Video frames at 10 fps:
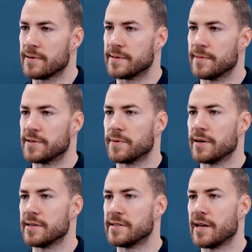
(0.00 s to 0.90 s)
similar to what I
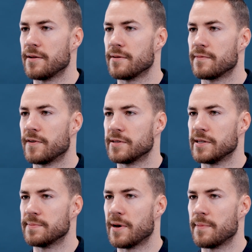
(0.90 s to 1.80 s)
just said.
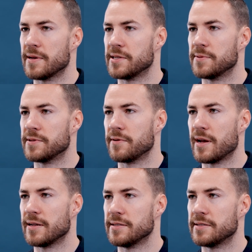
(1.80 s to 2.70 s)
Vossi's main message was
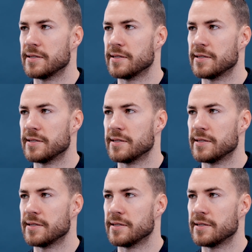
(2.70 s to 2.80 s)
around